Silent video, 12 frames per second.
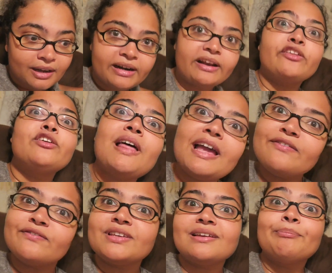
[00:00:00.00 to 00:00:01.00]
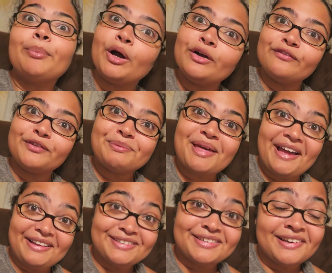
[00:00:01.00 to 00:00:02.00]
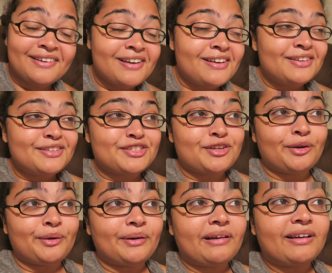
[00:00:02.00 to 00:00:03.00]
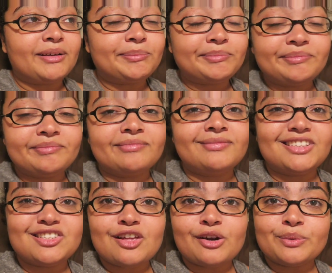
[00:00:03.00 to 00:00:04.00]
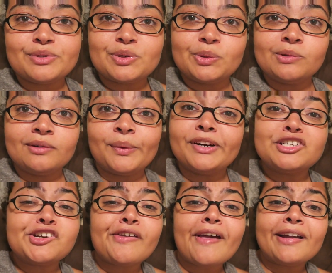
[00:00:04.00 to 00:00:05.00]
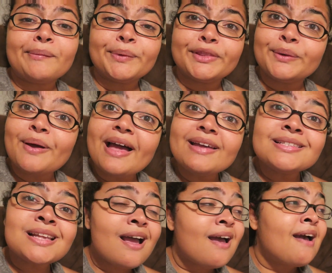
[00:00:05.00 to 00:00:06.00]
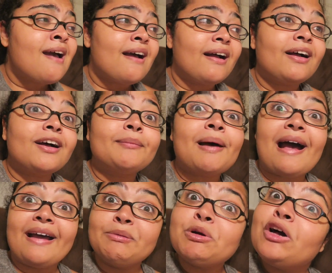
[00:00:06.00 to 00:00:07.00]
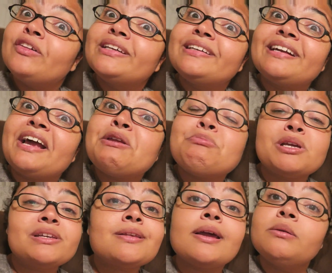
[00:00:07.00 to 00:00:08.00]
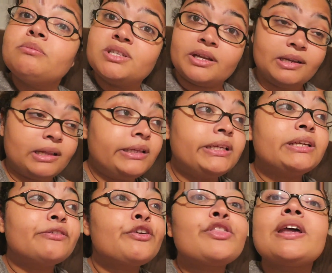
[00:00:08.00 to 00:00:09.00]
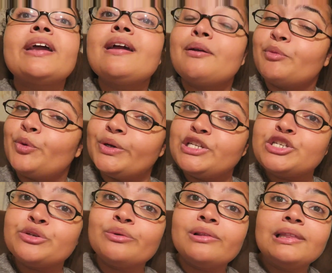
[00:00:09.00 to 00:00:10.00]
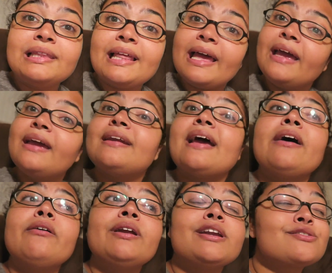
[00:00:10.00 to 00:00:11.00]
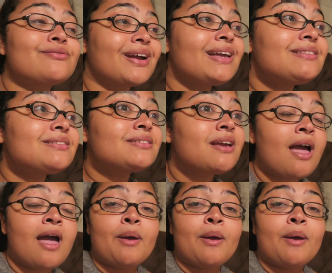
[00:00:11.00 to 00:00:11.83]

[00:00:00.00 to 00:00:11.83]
another life apart from that. So um, just thought it was cool. I want to share that with you guys. Um, I'm calling it a night because I am done cleaning for the night. I'm going to lay down and rest